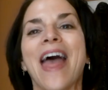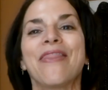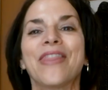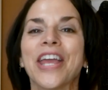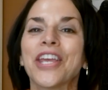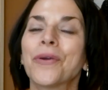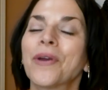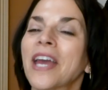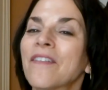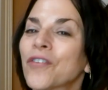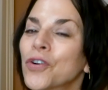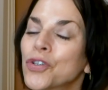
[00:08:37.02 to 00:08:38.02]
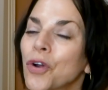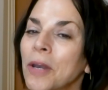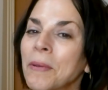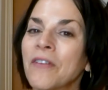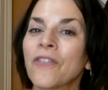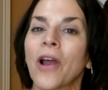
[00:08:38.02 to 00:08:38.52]
Thank you again for joining
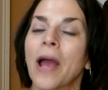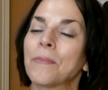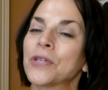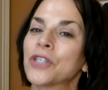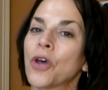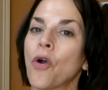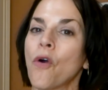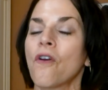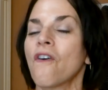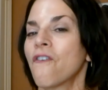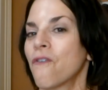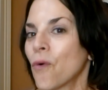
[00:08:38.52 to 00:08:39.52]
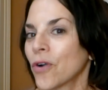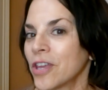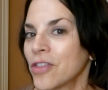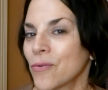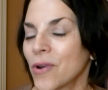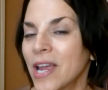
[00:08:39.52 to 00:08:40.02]
me for episode
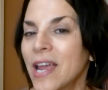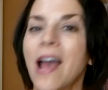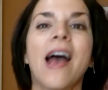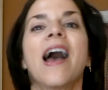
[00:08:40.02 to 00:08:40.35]
43.